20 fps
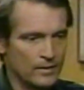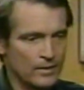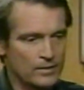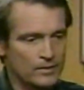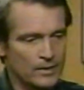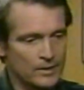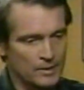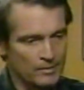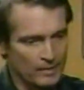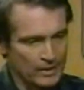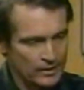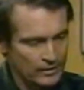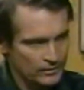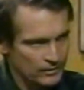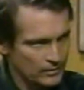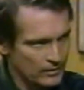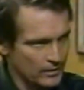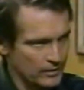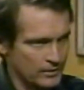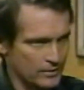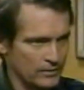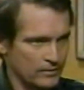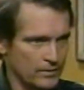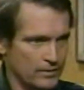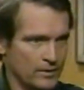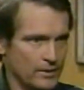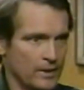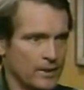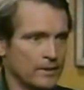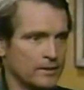Tried to make it look like
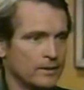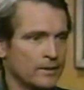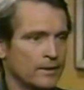suicide.